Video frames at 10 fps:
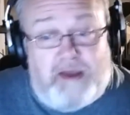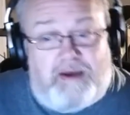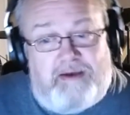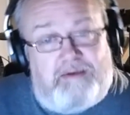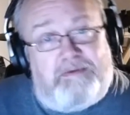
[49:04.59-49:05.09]

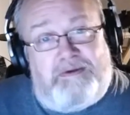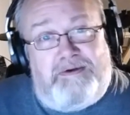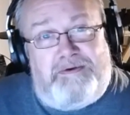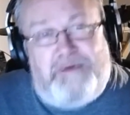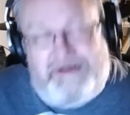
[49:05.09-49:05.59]
I don't
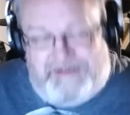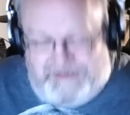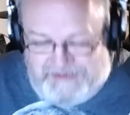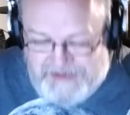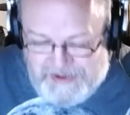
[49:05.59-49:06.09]
know.
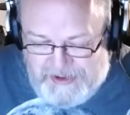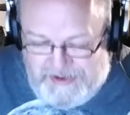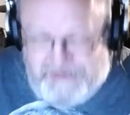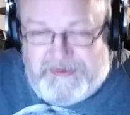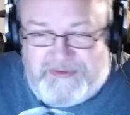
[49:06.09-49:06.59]

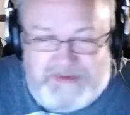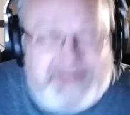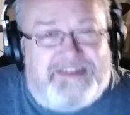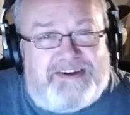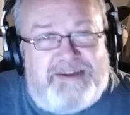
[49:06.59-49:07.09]
But
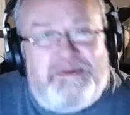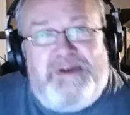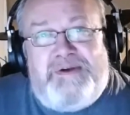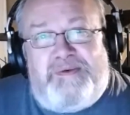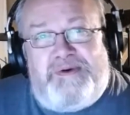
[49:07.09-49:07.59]
meantime,
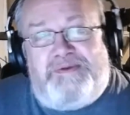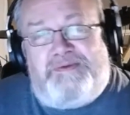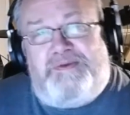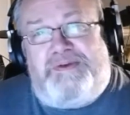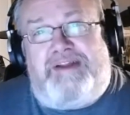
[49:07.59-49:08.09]

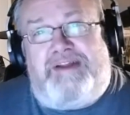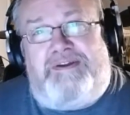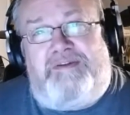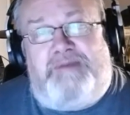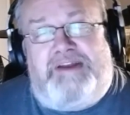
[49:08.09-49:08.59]
we'll get a
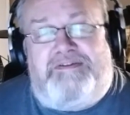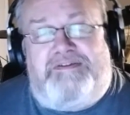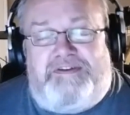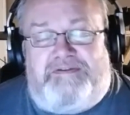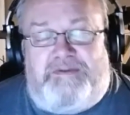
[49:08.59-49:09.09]
lot of
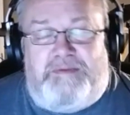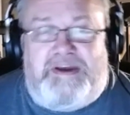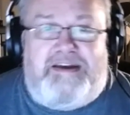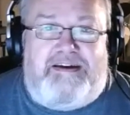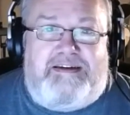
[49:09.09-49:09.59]
benefit from
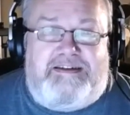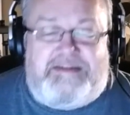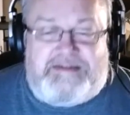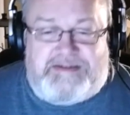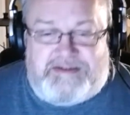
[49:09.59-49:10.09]
AI
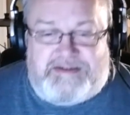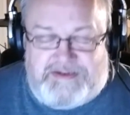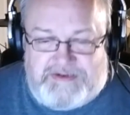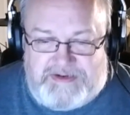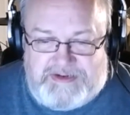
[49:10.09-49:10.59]
as
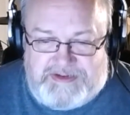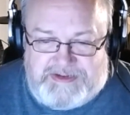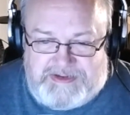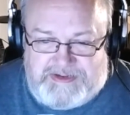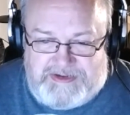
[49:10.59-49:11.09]

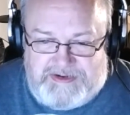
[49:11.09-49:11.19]
artists.